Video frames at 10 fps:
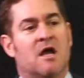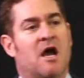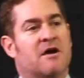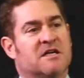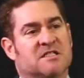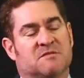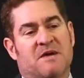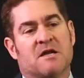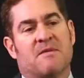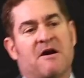I'm going to
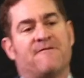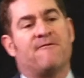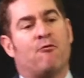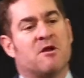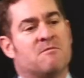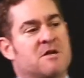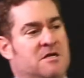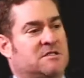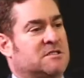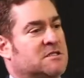spend about 40
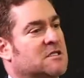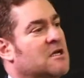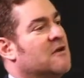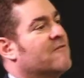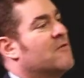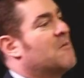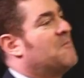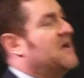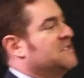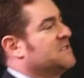minutes from the
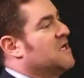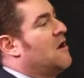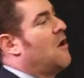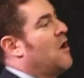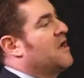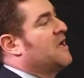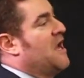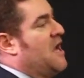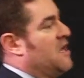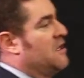best that I
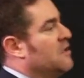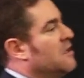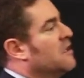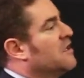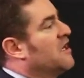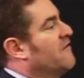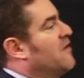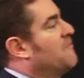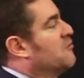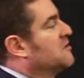can to give
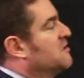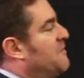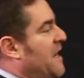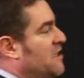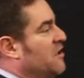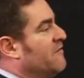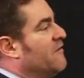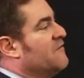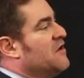a perspective of